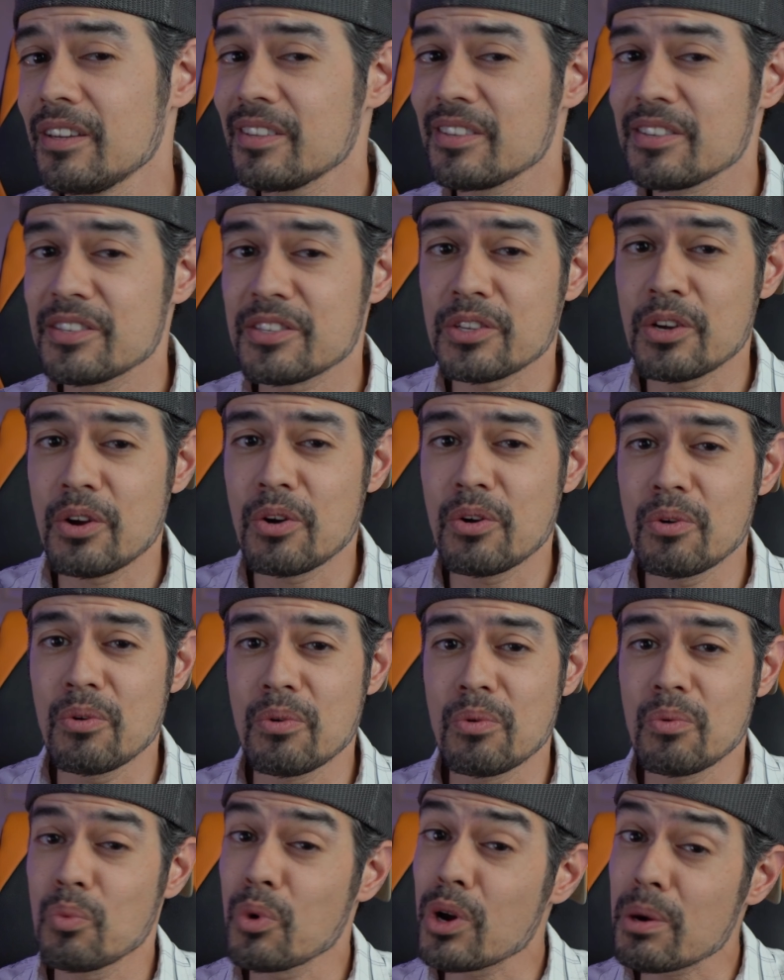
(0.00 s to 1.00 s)

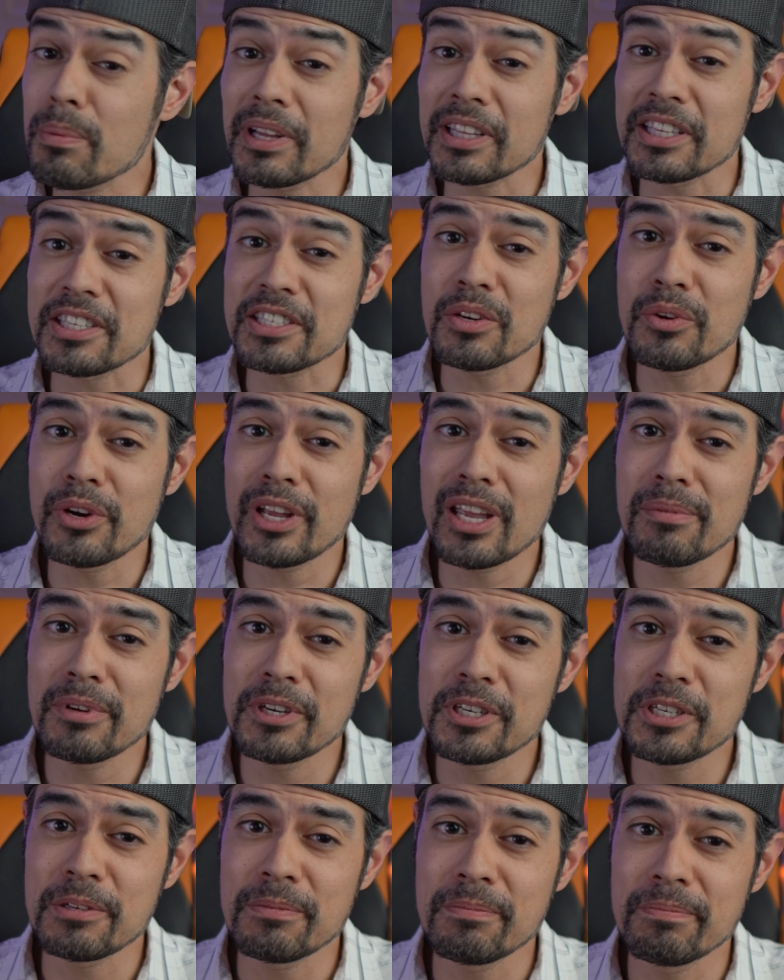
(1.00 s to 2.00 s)
So what about the Sony
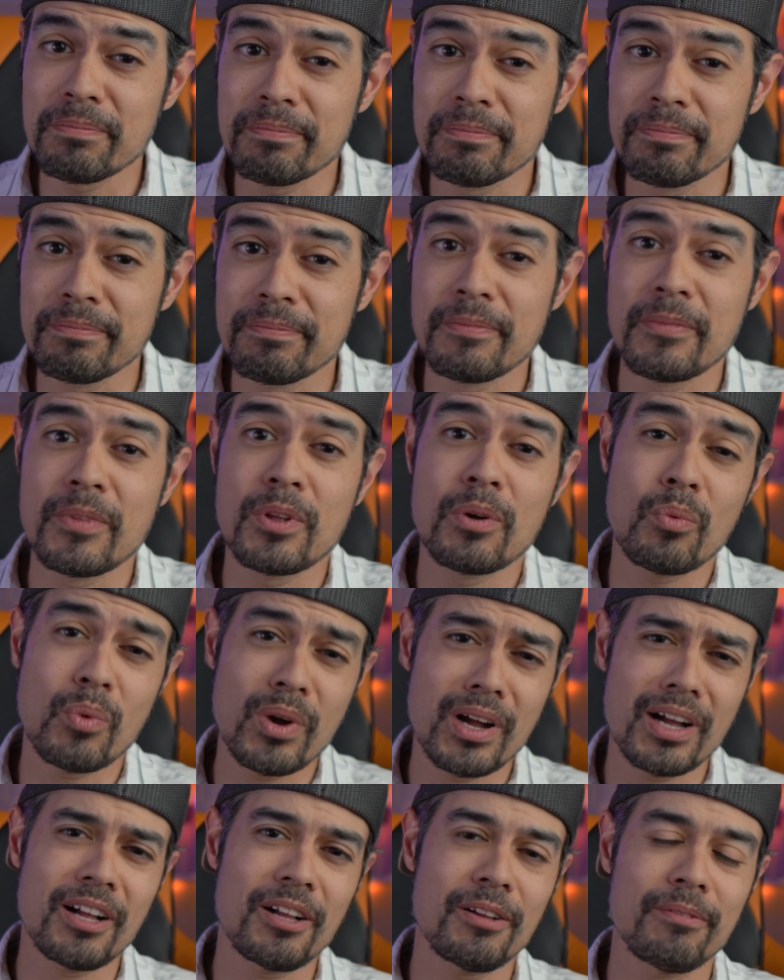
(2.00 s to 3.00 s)
image?
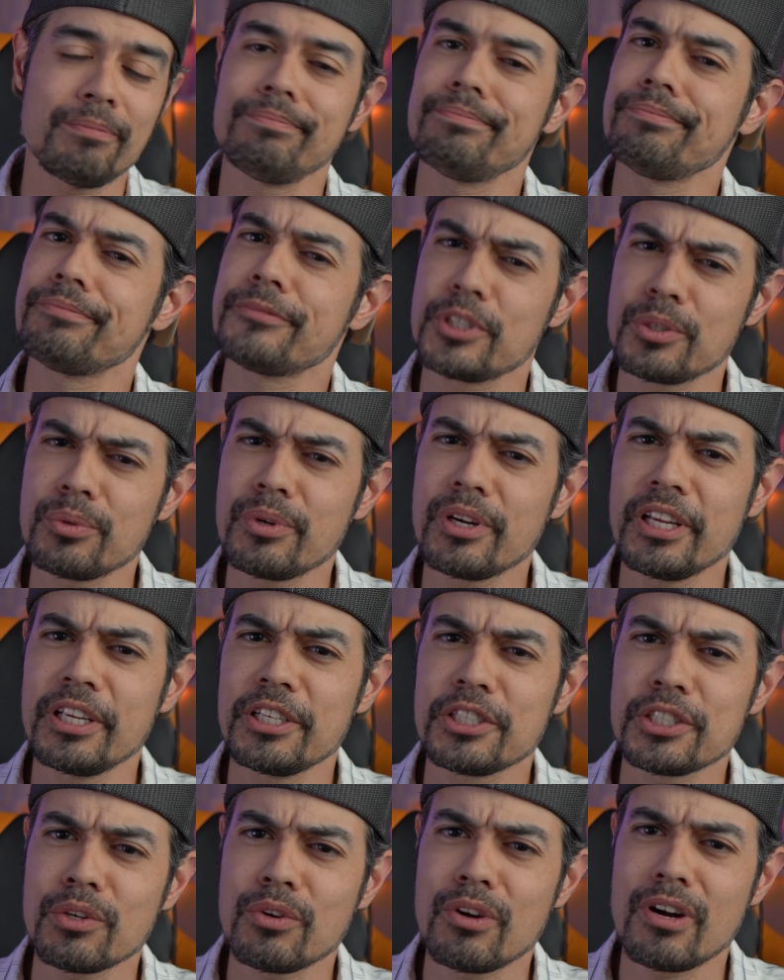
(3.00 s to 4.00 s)
Well, to really
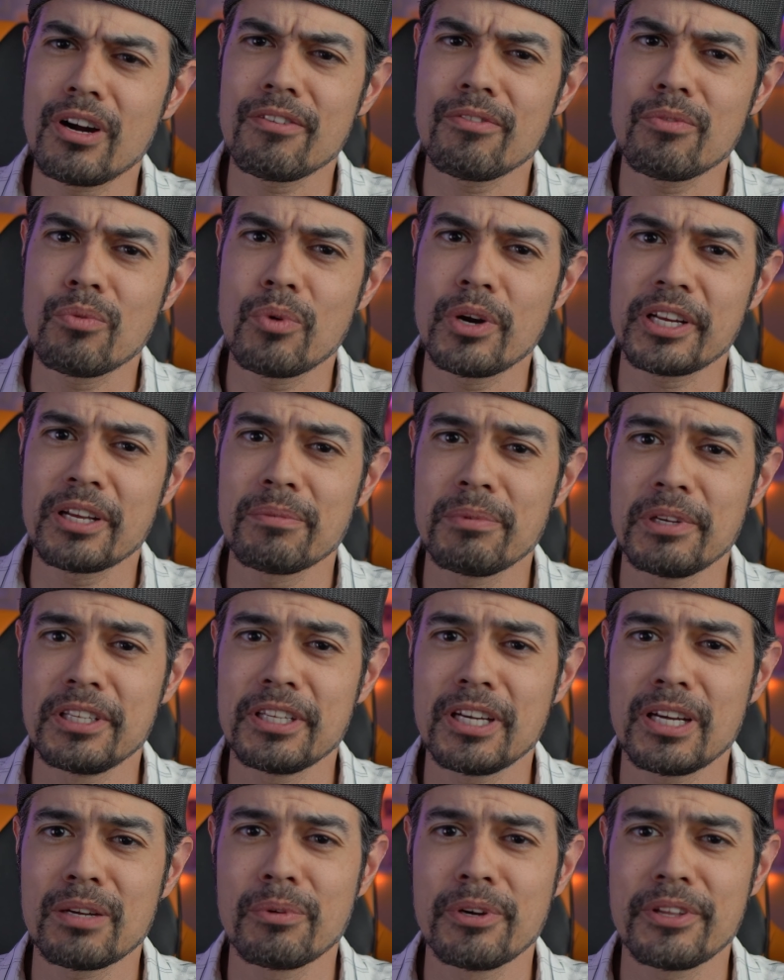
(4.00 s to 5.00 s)
show off what can be
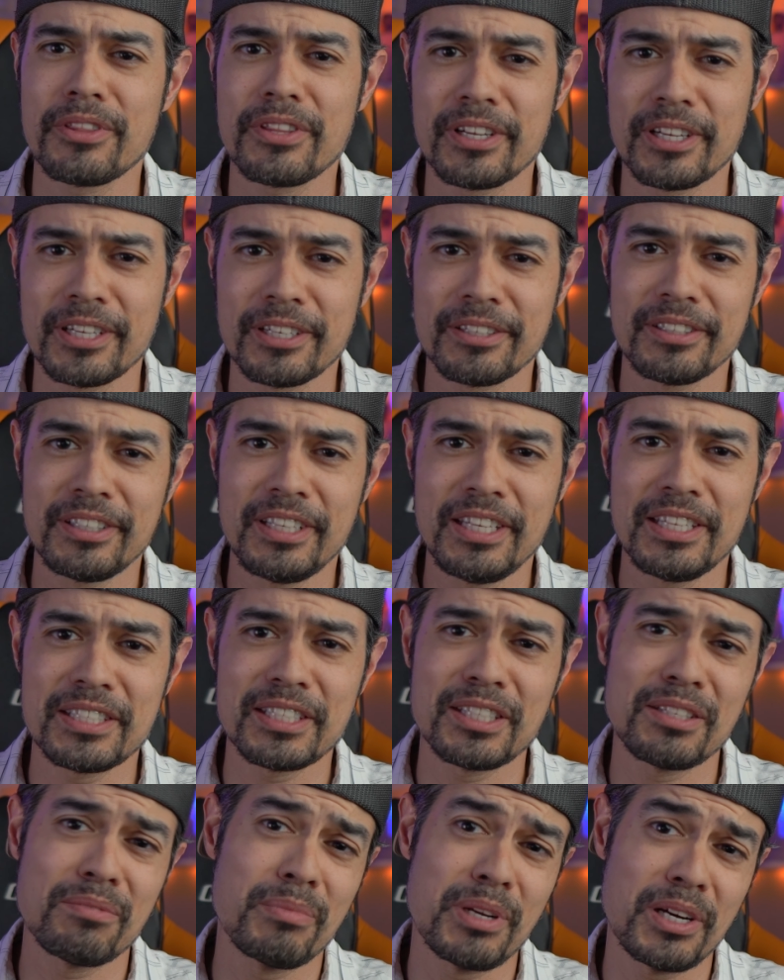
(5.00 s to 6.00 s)
done with a
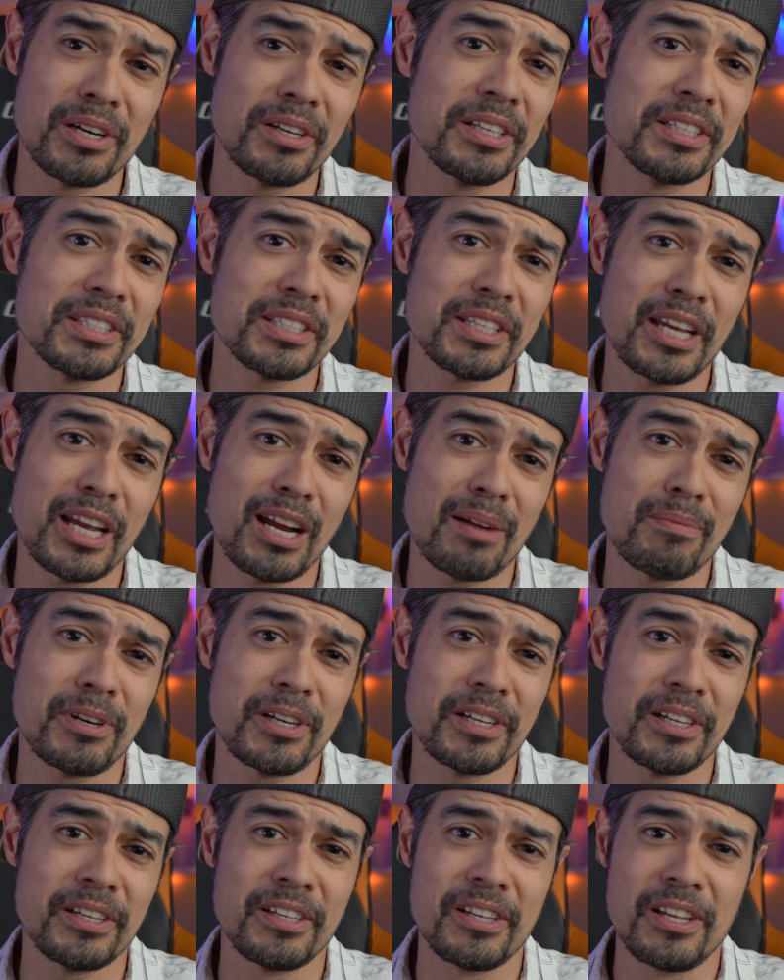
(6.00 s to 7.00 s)
decent mirrorless
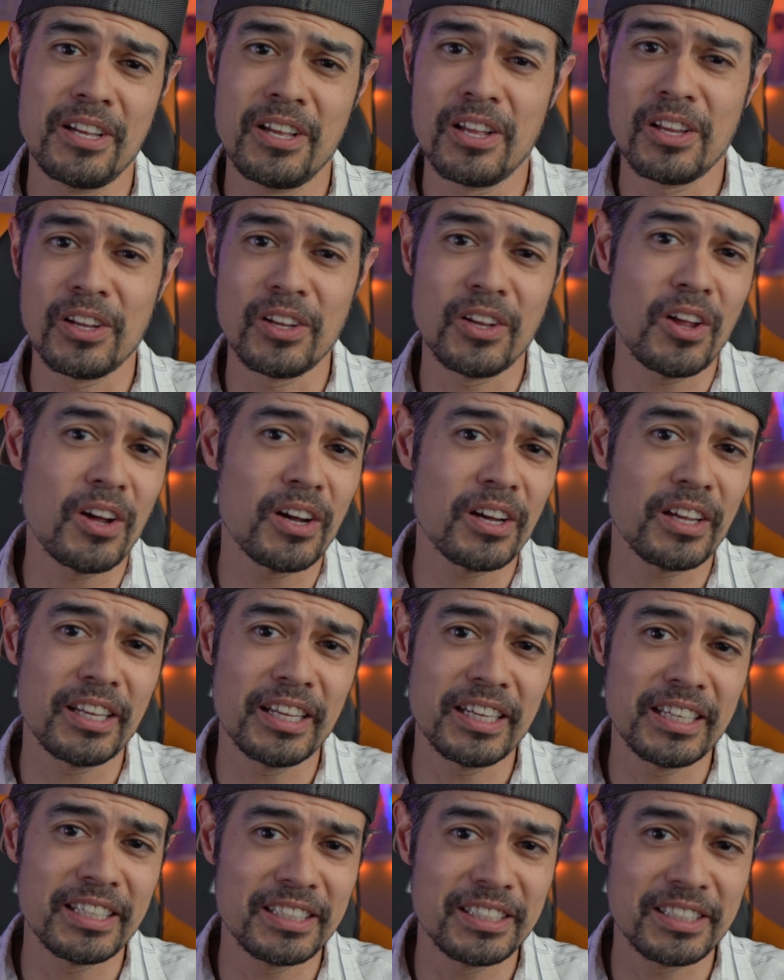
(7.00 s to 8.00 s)
camera, long
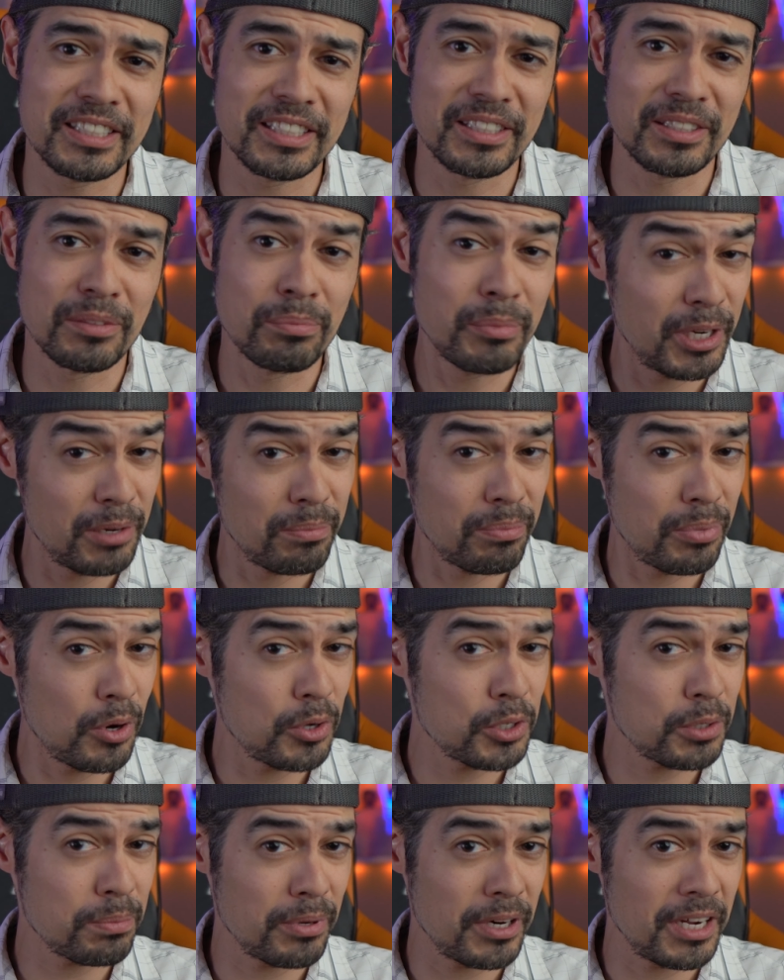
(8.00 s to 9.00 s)
lens, and a bit of
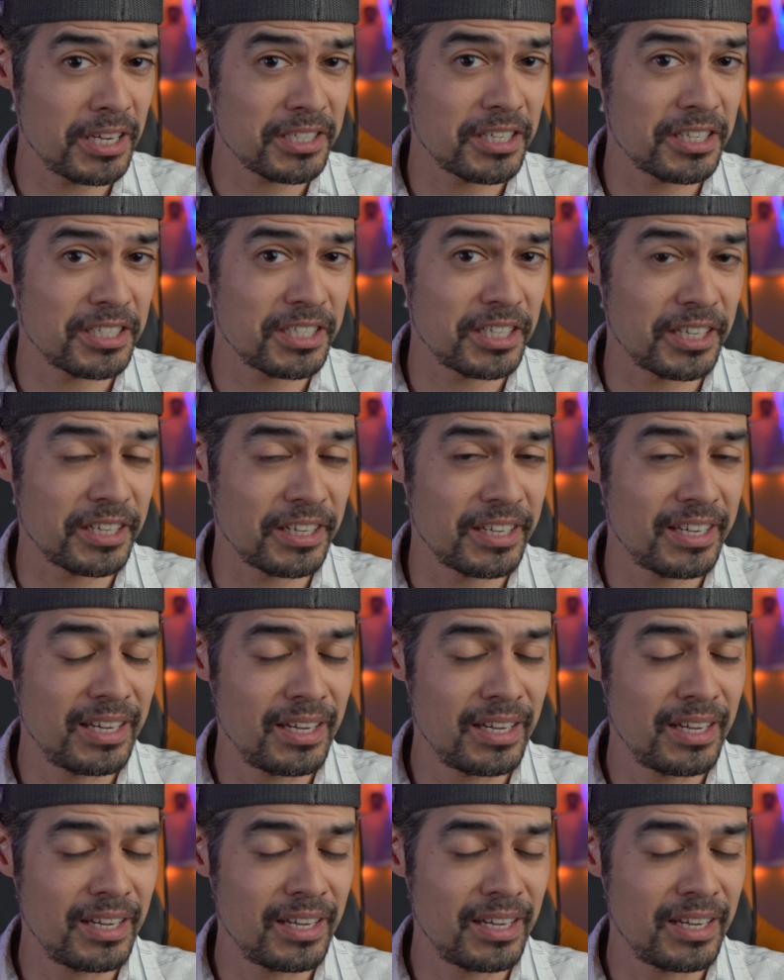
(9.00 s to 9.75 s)
post-processing,